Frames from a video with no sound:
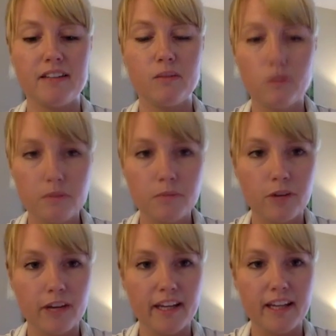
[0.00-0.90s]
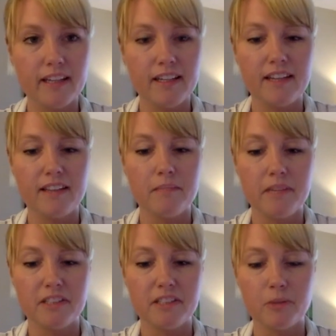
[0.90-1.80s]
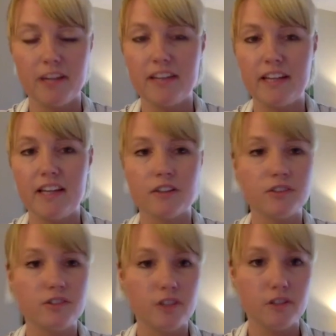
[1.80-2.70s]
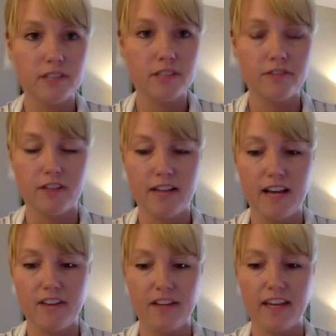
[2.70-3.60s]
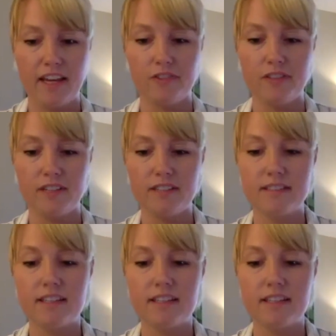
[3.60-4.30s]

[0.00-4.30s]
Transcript: The woman brain and the men's brain, they are so different on how they handle this.